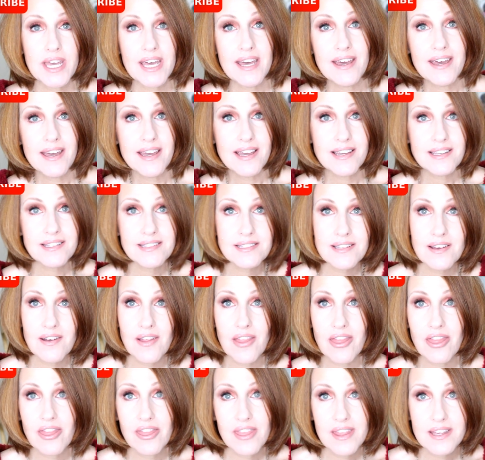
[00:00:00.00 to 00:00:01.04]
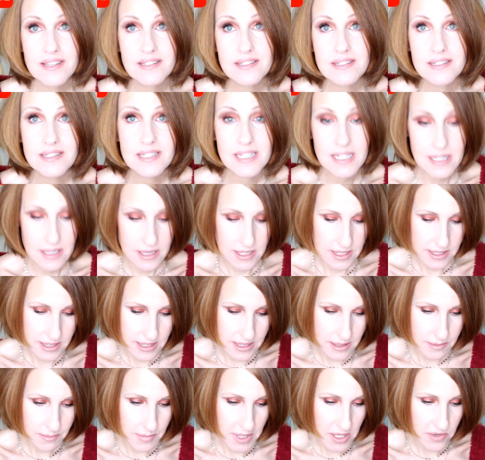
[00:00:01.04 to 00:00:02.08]
Okay, so this is it. This
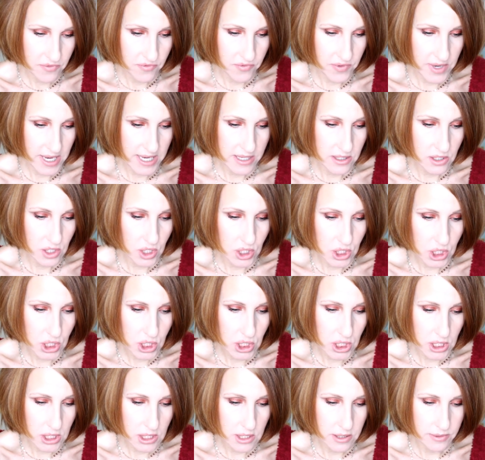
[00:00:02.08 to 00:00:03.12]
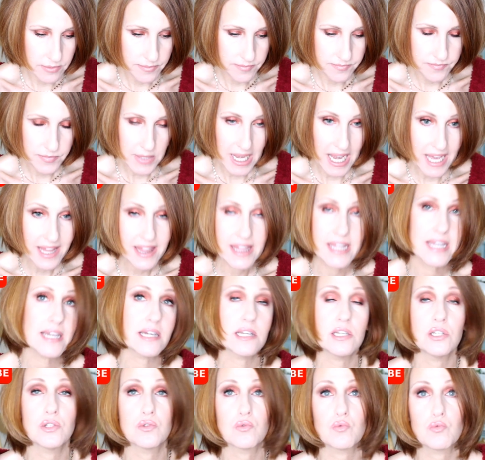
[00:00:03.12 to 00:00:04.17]
is my final look. I think
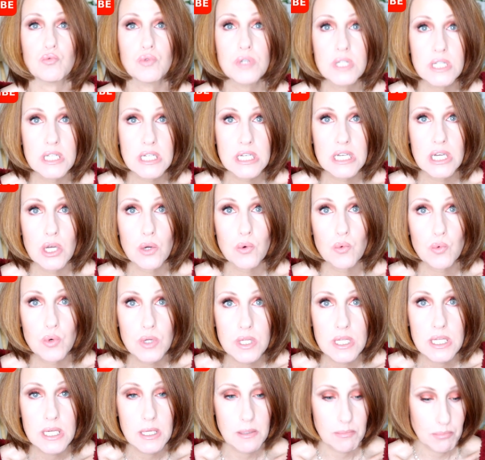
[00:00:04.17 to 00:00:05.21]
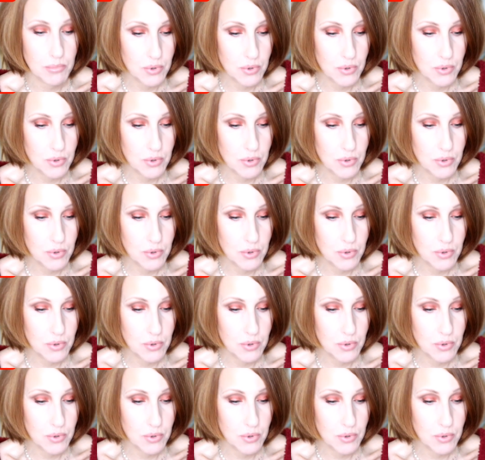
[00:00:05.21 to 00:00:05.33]
it is really, really